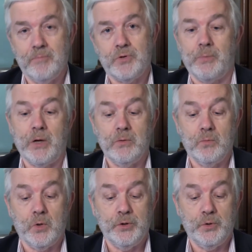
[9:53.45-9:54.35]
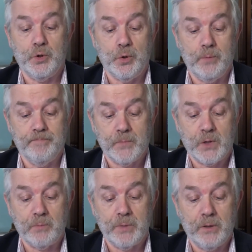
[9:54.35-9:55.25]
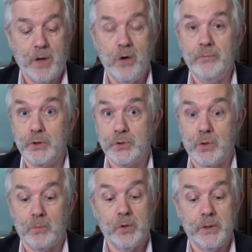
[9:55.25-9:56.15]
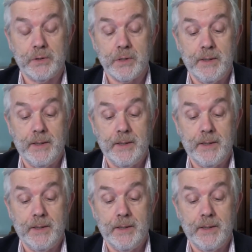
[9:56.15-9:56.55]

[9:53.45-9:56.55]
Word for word: promote what you do. Don't be over the top with it.